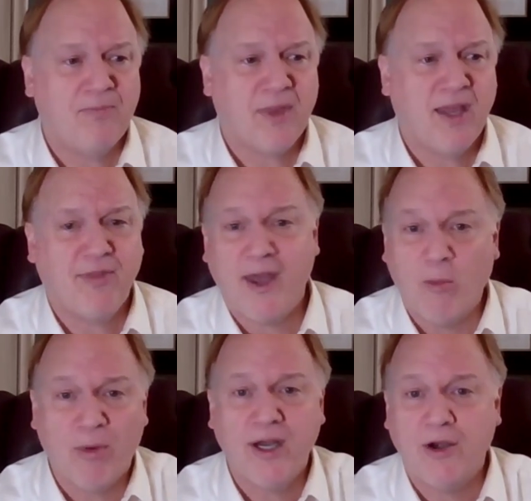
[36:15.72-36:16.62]
If they
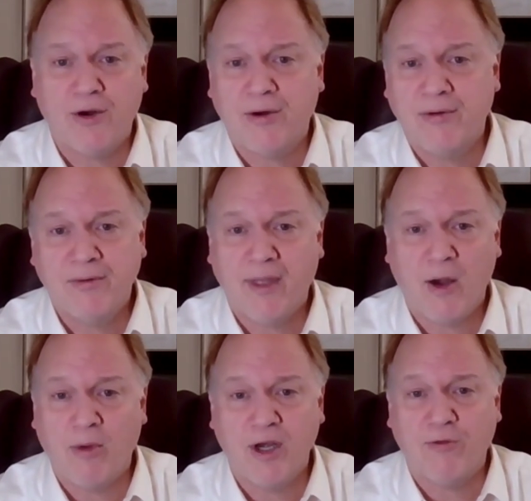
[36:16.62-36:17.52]
don't bring your
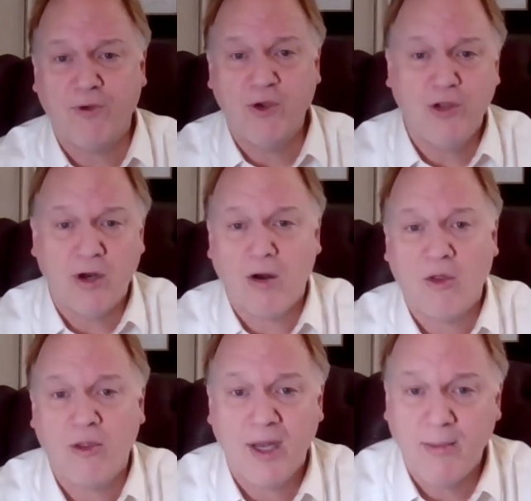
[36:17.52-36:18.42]
food, you don't
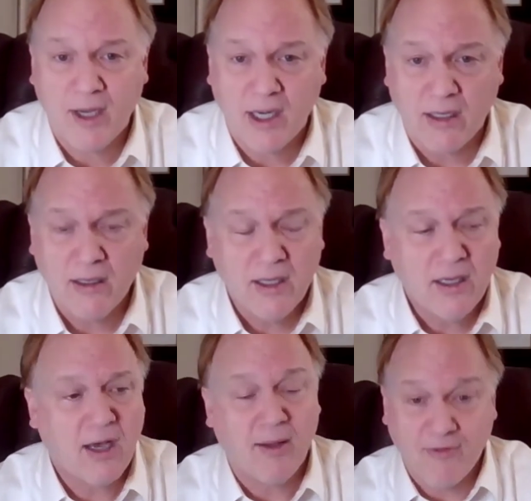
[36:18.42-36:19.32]
owe them any money.
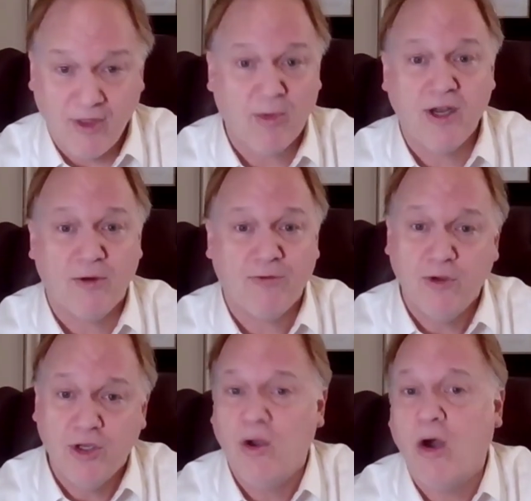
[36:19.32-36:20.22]
If they bring your
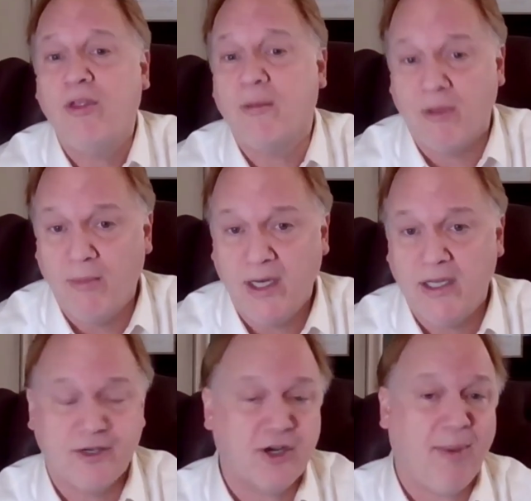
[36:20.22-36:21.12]
food, you owe them the money.
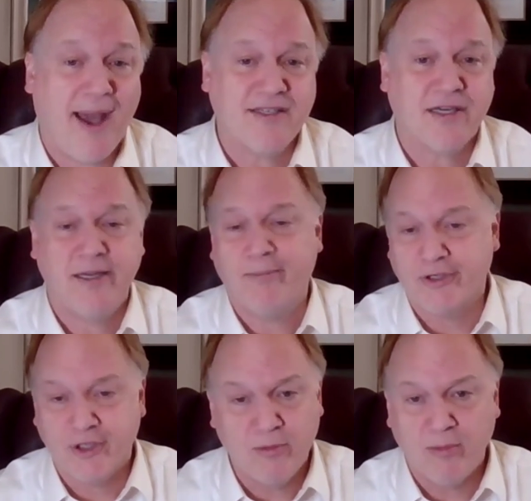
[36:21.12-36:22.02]
Is there capacity?
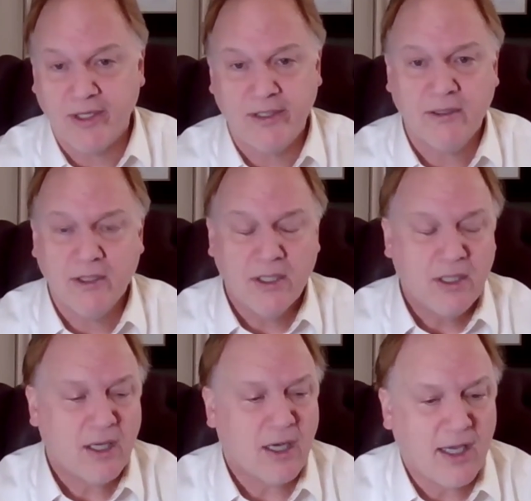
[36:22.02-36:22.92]
Presumably.
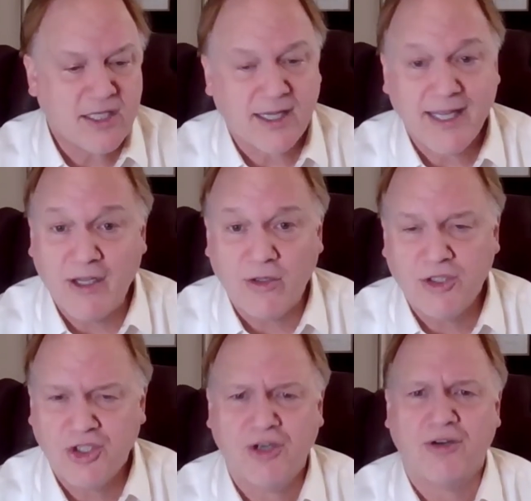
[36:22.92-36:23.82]
Is it legal?
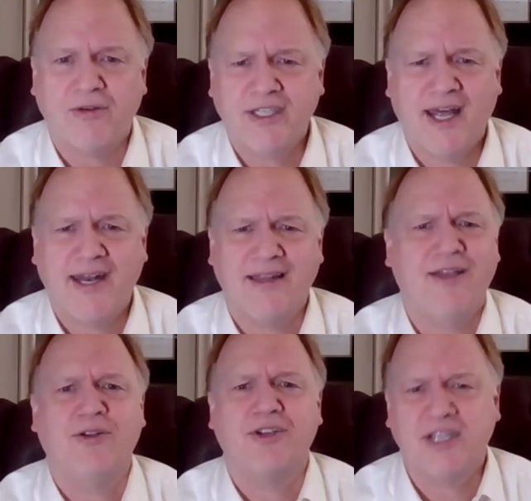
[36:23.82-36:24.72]
Sure. It's not
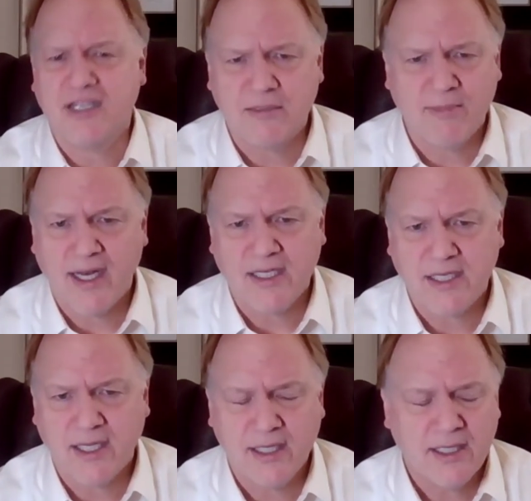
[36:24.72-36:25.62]
illegal to sell somebody a
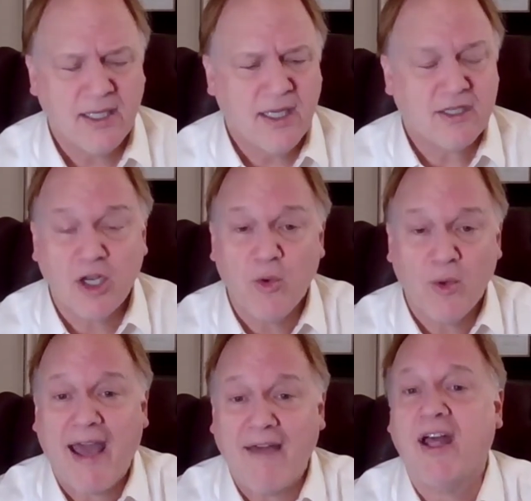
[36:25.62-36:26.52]
steak. So you would
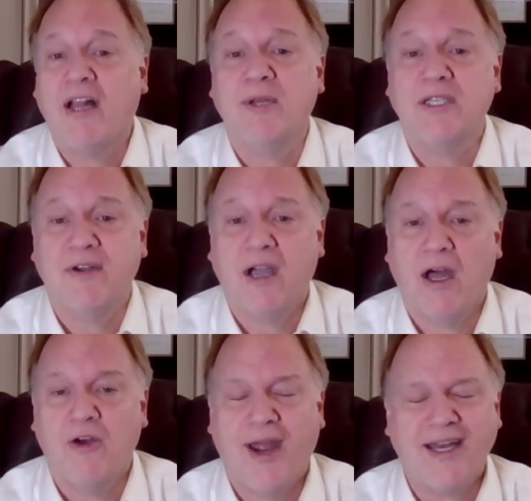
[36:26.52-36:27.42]
have the elements of a
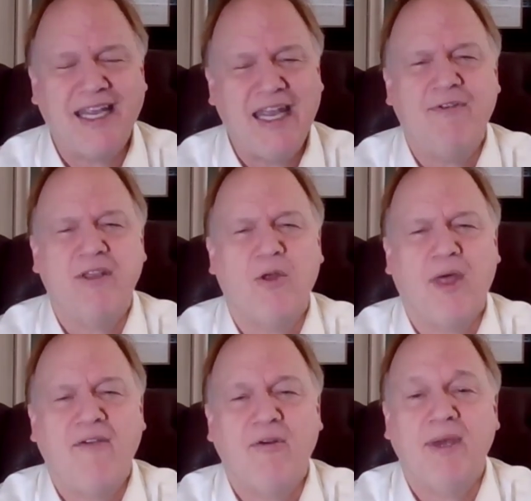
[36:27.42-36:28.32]
contract, even though
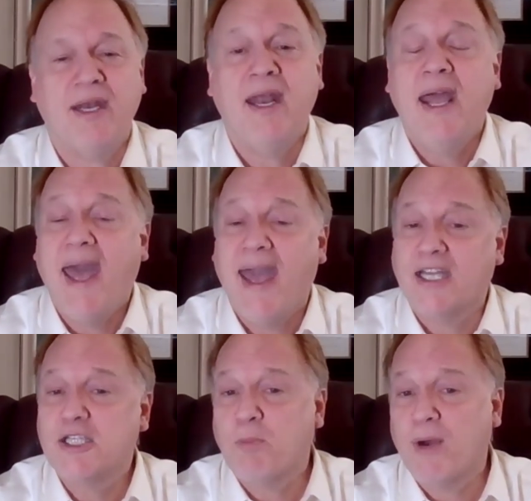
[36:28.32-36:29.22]
they haven't been
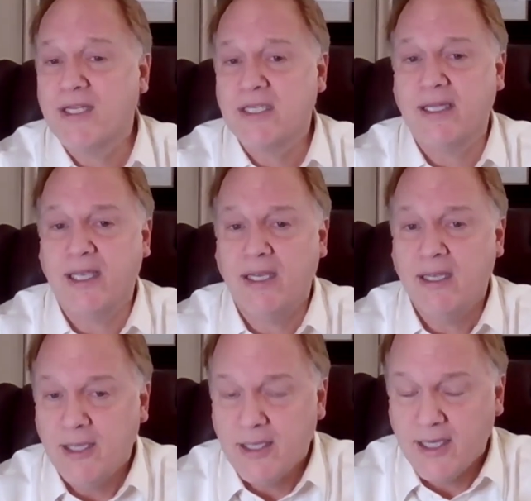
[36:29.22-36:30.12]
expressly
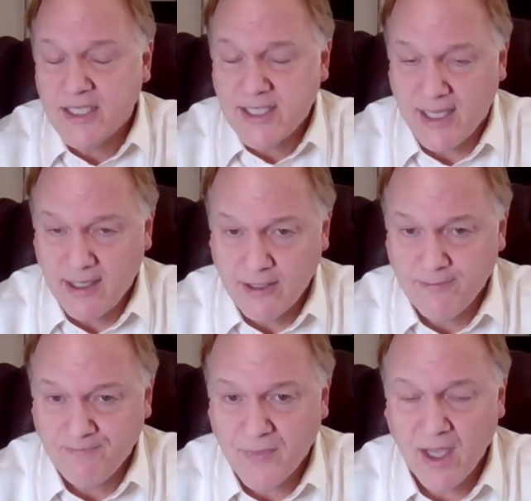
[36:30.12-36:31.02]
stated.
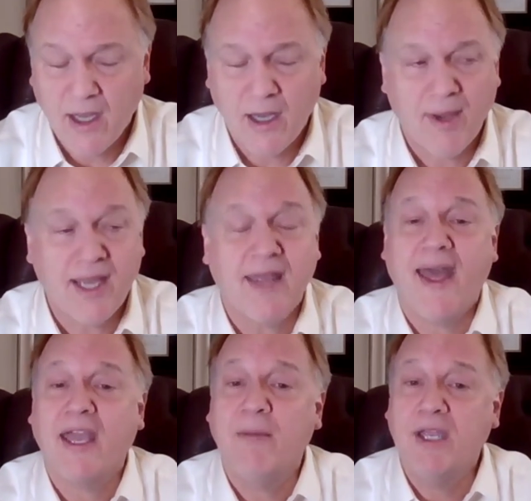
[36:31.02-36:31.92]
Again,
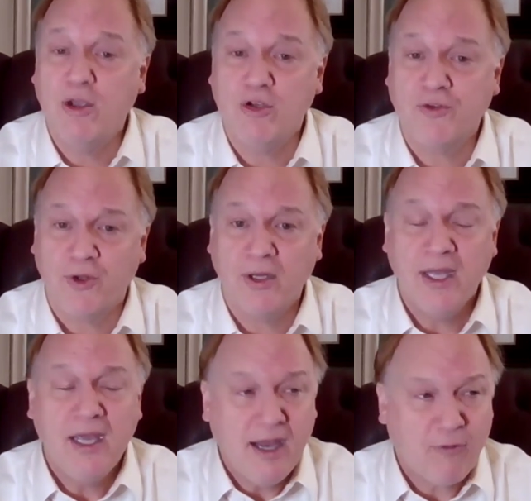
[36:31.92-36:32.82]
that can be useful
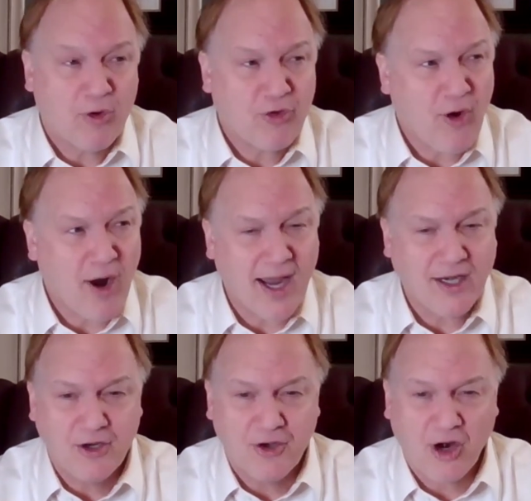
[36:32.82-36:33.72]
if we're trying
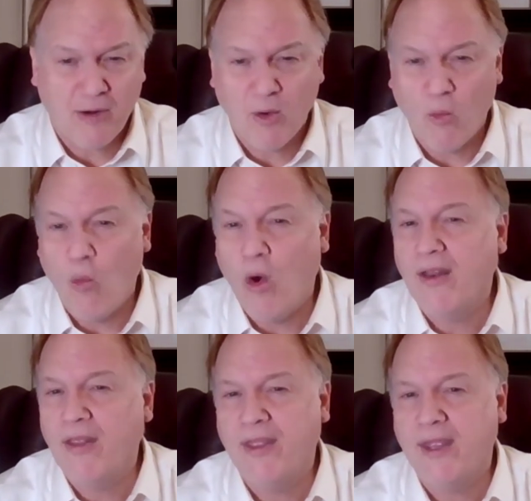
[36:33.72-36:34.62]
to determine
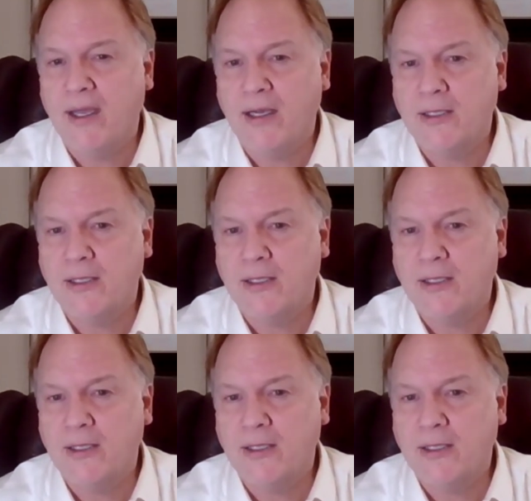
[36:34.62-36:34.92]
what the